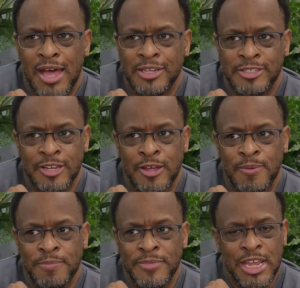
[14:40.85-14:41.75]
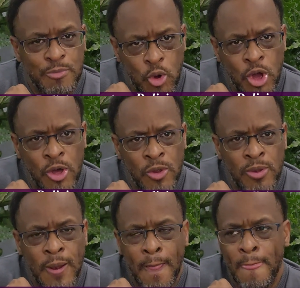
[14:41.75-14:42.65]
Some neem oil
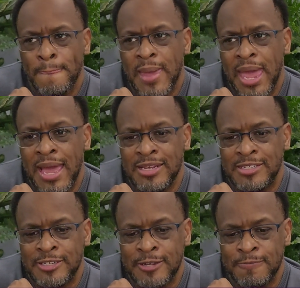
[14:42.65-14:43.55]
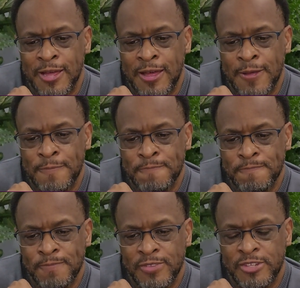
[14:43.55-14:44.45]
and some
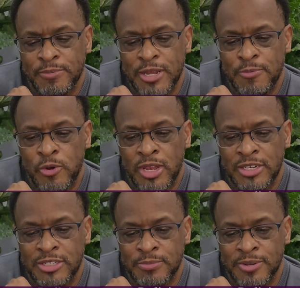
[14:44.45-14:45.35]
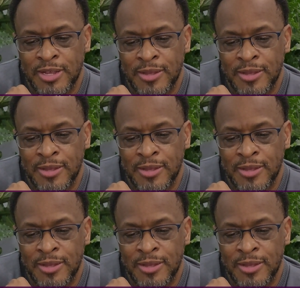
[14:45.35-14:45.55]
neem oil and some